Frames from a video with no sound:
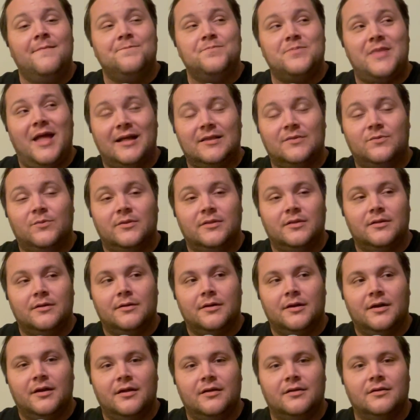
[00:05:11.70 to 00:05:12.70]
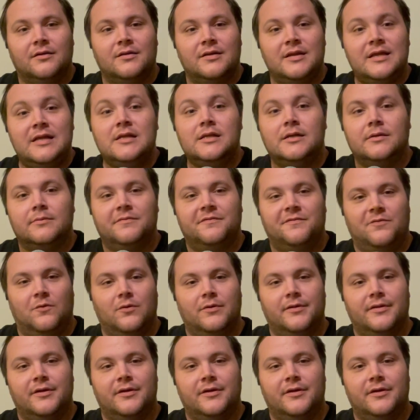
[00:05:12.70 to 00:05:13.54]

that's what they're going to need him for.